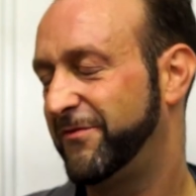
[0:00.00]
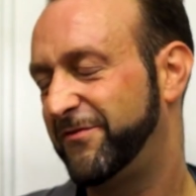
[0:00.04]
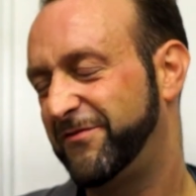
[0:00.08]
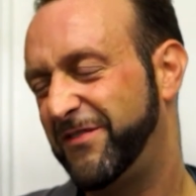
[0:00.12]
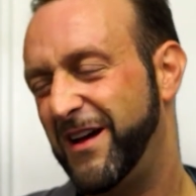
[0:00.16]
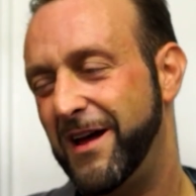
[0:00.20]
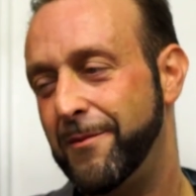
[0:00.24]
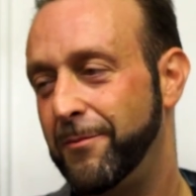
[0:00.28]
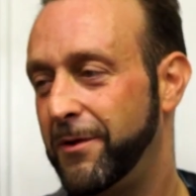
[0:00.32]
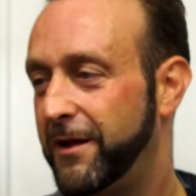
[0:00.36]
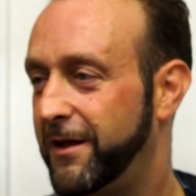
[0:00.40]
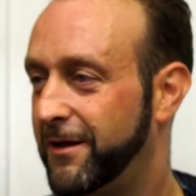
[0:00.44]

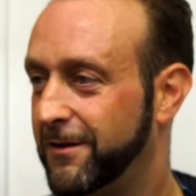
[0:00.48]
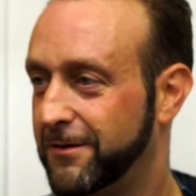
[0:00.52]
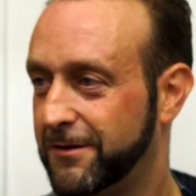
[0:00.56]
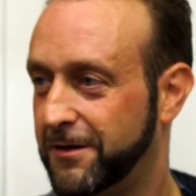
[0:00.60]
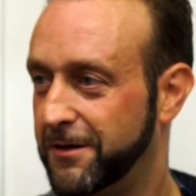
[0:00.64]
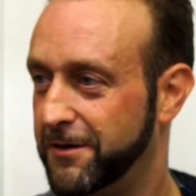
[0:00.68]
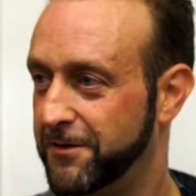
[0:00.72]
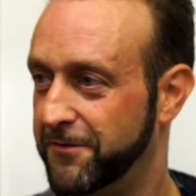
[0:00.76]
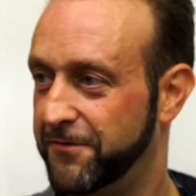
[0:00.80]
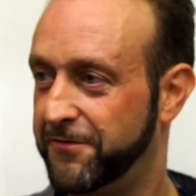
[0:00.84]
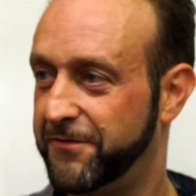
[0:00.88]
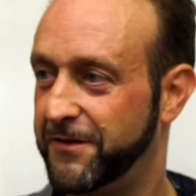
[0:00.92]
Family
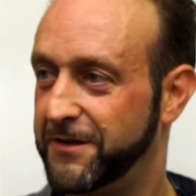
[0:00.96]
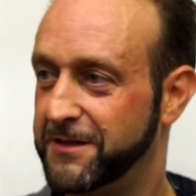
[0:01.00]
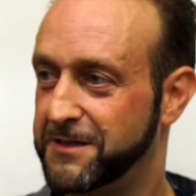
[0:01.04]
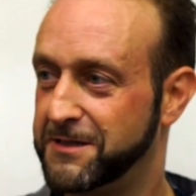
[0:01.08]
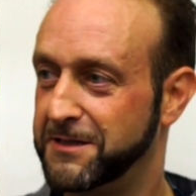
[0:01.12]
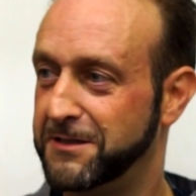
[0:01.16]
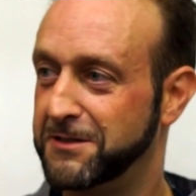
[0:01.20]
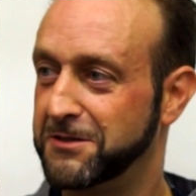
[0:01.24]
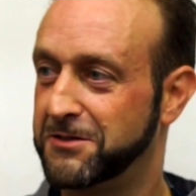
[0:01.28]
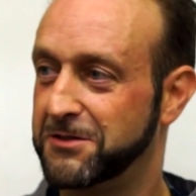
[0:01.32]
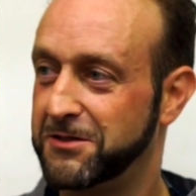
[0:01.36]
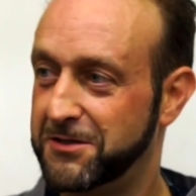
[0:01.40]
kind of
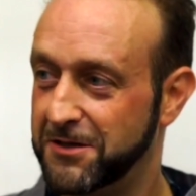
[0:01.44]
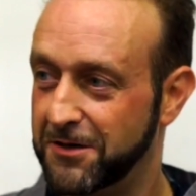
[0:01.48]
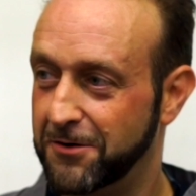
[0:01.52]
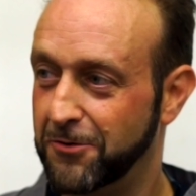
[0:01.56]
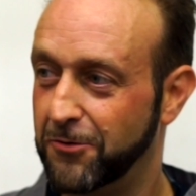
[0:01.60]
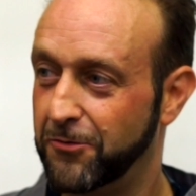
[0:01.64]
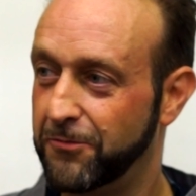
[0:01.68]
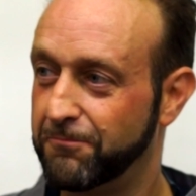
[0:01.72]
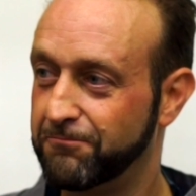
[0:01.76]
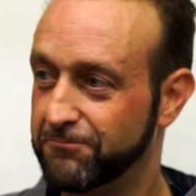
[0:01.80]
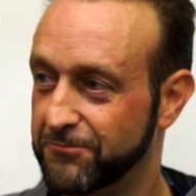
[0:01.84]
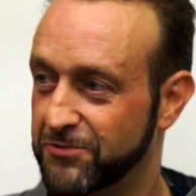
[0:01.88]
fits into the
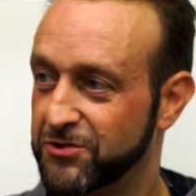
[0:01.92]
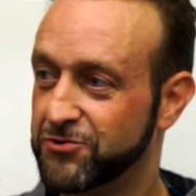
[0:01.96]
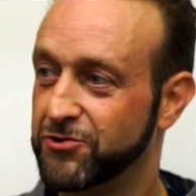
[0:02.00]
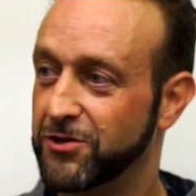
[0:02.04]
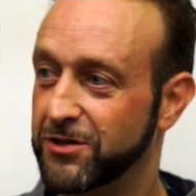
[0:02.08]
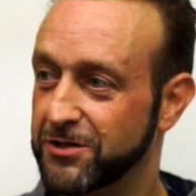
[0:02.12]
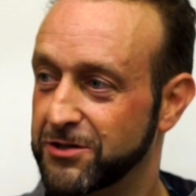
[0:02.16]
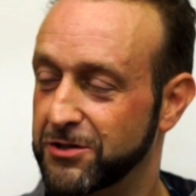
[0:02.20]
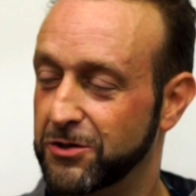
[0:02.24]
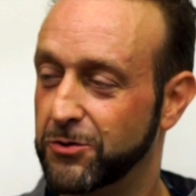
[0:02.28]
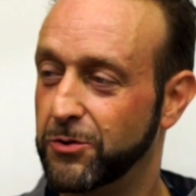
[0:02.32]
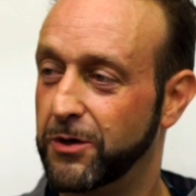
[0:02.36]
whole
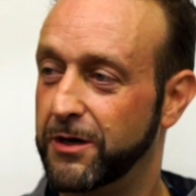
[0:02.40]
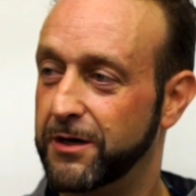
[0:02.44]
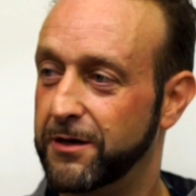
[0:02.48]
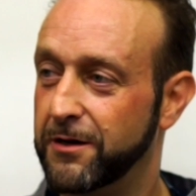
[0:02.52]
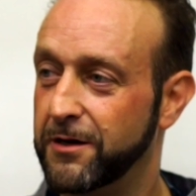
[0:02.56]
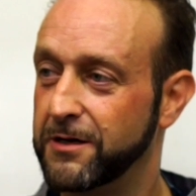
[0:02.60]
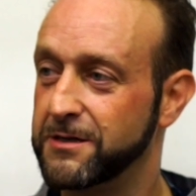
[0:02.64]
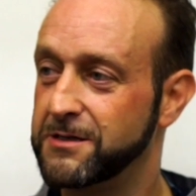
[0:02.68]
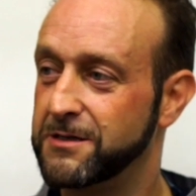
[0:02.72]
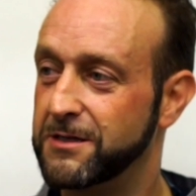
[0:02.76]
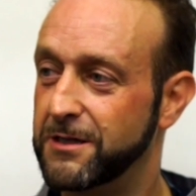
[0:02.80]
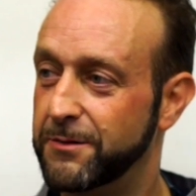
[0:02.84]
structure quite
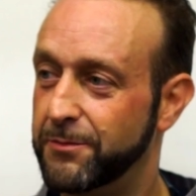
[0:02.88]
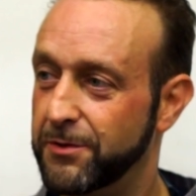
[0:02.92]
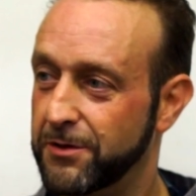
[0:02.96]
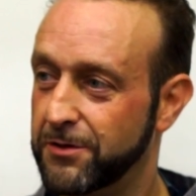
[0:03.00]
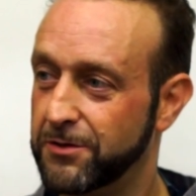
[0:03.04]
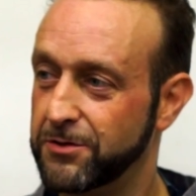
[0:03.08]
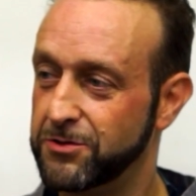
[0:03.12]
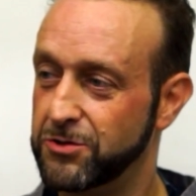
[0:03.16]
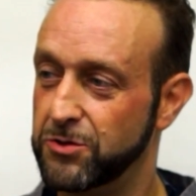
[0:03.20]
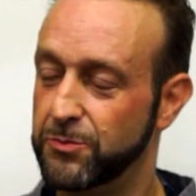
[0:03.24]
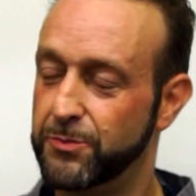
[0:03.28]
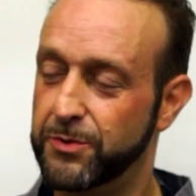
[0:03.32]
nicely
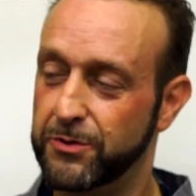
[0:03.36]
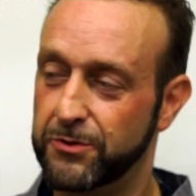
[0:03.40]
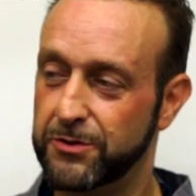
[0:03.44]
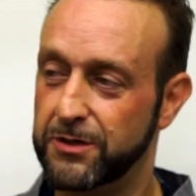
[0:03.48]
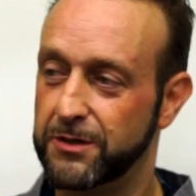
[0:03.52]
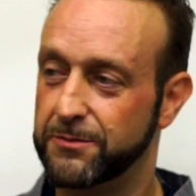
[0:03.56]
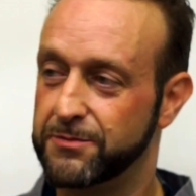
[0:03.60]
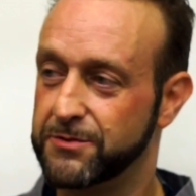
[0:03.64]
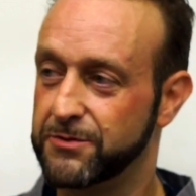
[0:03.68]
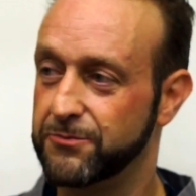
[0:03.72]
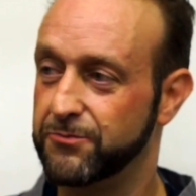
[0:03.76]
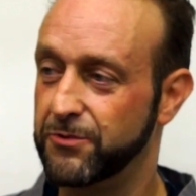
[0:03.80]
because you build
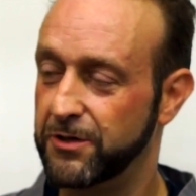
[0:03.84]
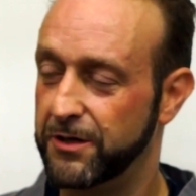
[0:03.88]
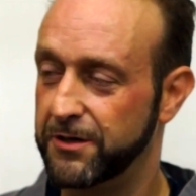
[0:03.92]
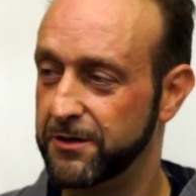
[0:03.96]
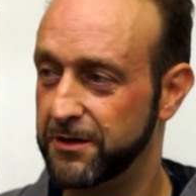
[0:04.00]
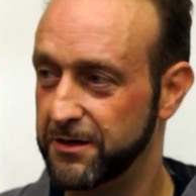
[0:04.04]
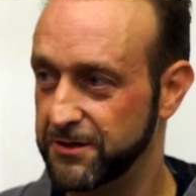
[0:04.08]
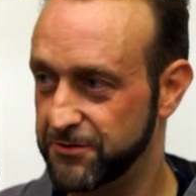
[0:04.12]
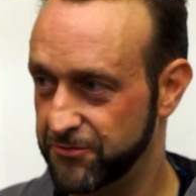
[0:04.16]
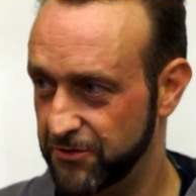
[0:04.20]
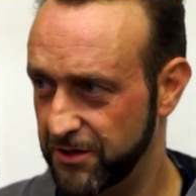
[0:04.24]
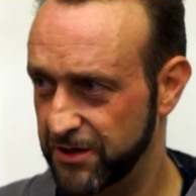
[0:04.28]
up some really
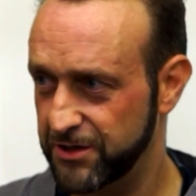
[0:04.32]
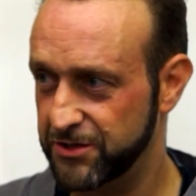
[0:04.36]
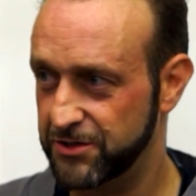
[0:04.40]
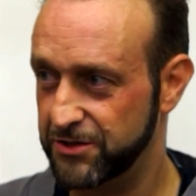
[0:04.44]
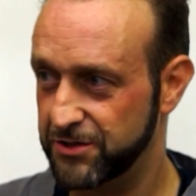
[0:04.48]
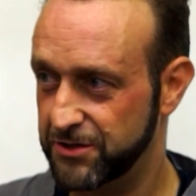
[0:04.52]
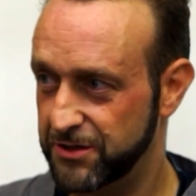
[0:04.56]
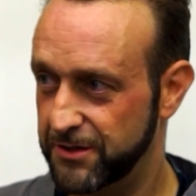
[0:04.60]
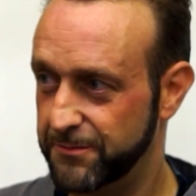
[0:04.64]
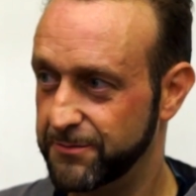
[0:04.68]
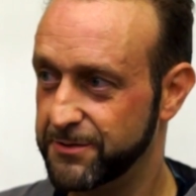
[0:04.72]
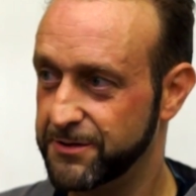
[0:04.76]
nice
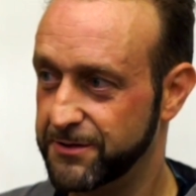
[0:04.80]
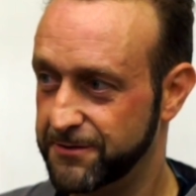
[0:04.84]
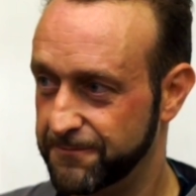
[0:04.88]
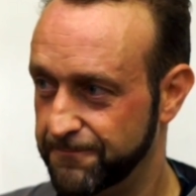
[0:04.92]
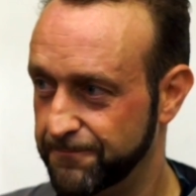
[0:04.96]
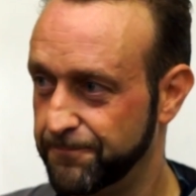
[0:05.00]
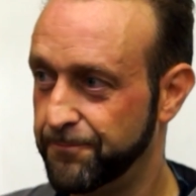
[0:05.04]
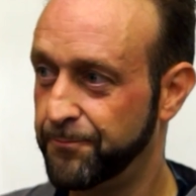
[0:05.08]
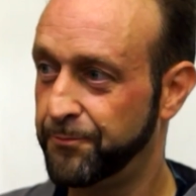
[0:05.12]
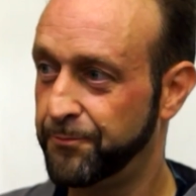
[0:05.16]
relationships.